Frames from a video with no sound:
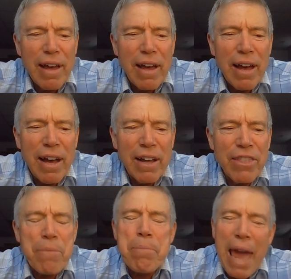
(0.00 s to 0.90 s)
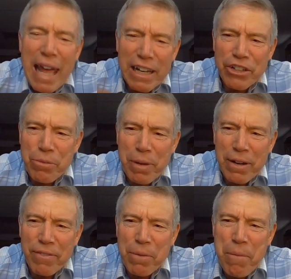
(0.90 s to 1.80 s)
the
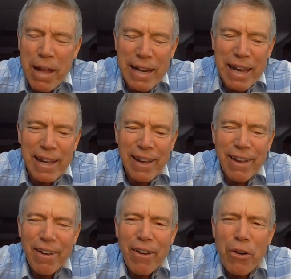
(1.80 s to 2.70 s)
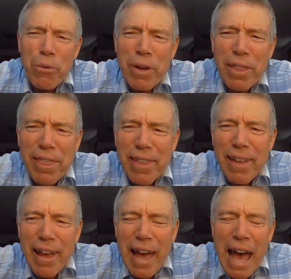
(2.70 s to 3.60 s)
management of the money with
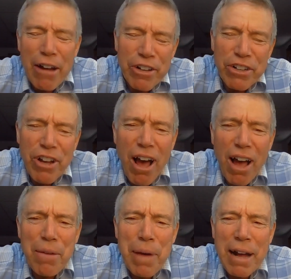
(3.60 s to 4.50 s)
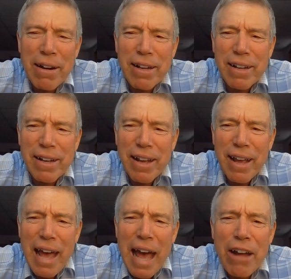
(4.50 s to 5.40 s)
how do you talk about it?
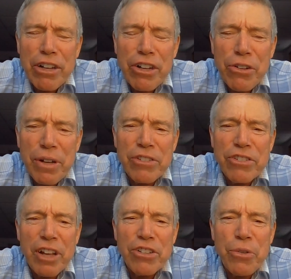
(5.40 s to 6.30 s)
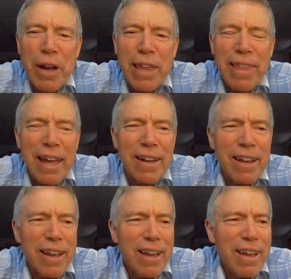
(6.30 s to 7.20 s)
How do you do it in such a way
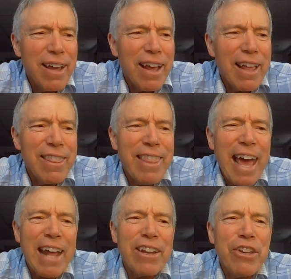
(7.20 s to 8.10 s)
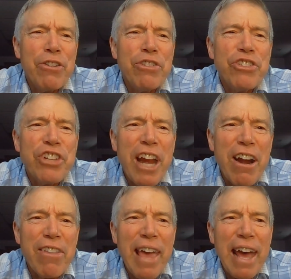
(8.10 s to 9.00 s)
that you
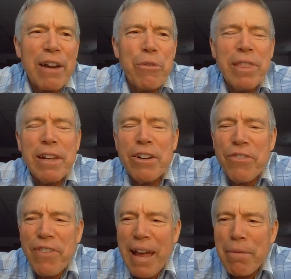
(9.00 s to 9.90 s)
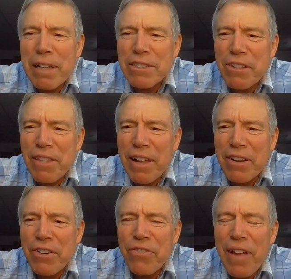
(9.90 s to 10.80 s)
share that within your family so
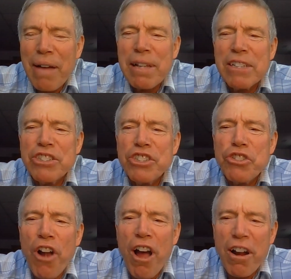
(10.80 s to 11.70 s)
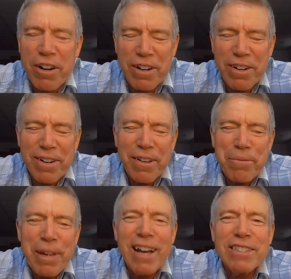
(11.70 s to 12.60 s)
that your family is stronger
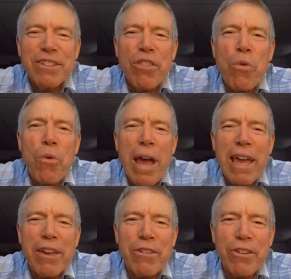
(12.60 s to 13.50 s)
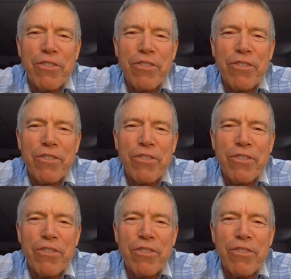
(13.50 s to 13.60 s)
because of the way you do